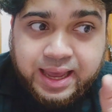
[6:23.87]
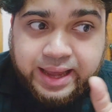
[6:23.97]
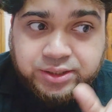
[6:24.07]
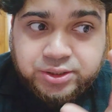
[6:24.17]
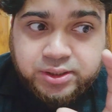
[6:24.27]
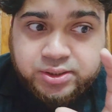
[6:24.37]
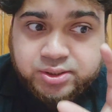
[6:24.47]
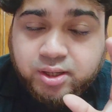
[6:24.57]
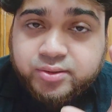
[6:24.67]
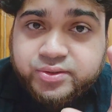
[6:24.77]
actually
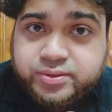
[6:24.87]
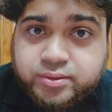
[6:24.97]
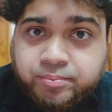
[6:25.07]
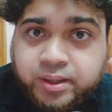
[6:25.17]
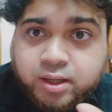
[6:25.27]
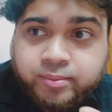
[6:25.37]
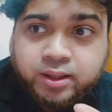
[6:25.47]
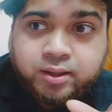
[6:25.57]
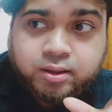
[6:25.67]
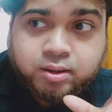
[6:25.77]
starts
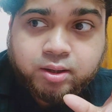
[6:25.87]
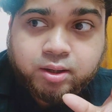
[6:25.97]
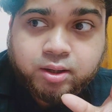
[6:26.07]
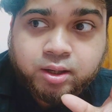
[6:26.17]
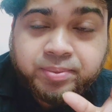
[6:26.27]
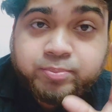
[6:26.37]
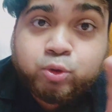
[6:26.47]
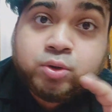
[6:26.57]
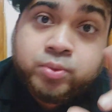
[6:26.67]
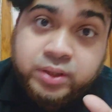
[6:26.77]
becoming a bit
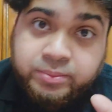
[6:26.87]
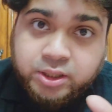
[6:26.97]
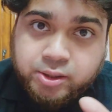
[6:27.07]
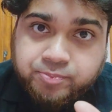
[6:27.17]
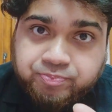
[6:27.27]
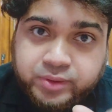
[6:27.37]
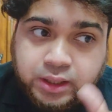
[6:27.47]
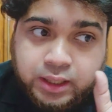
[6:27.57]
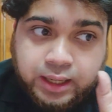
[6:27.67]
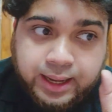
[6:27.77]
more creamier.
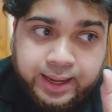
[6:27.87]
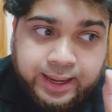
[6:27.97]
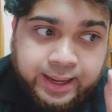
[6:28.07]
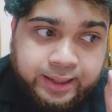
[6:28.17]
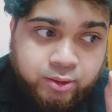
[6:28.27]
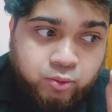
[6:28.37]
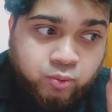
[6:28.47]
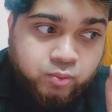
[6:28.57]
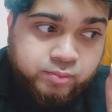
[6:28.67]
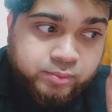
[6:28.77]
And
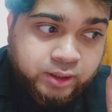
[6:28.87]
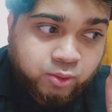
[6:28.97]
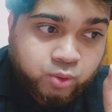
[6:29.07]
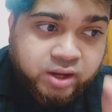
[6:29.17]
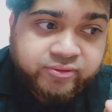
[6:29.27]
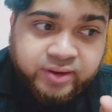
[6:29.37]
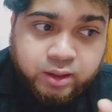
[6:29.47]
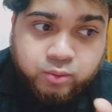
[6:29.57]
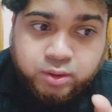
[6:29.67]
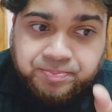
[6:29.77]
like what I
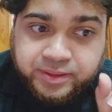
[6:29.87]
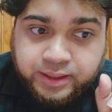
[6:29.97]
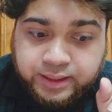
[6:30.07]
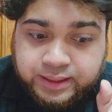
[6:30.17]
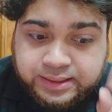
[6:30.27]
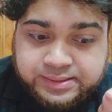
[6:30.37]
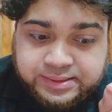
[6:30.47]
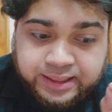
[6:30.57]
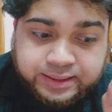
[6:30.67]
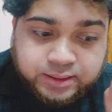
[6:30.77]
found is
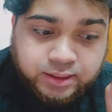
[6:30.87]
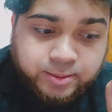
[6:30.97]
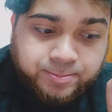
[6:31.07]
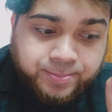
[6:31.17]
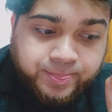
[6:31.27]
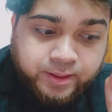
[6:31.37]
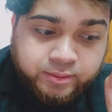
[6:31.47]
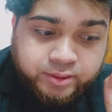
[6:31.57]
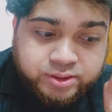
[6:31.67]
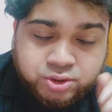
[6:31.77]
that
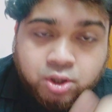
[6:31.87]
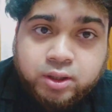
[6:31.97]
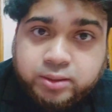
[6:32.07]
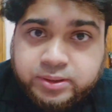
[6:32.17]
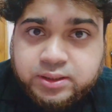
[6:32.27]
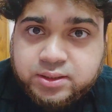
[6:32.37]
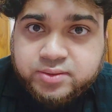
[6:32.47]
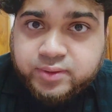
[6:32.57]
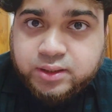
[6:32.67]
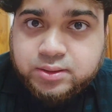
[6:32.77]
there's tonka bean in
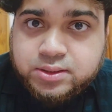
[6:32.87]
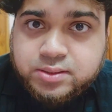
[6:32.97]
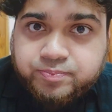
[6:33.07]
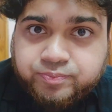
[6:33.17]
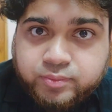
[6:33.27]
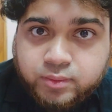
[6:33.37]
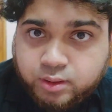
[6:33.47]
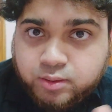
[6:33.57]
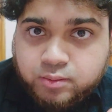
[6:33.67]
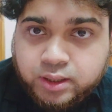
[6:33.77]
this fragrance,
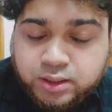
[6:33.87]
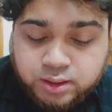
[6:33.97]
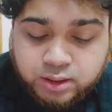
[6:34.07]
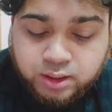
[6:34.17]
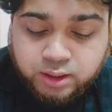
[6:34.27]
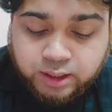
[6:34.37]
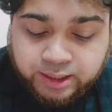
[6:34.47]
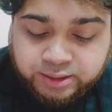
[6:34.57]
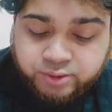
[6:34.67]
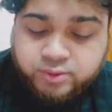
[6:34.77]
right?
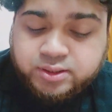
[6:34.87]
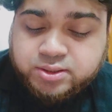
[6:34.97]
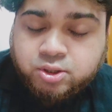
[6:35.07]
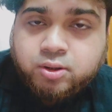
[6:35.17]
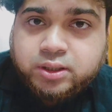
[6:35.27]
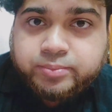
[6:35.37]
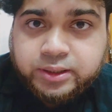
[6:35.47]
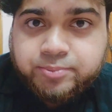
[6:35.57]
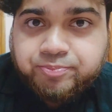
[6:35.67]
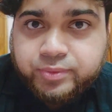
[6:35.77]
And due to this tonka
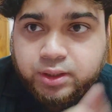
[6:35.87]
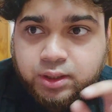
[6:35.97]
bean,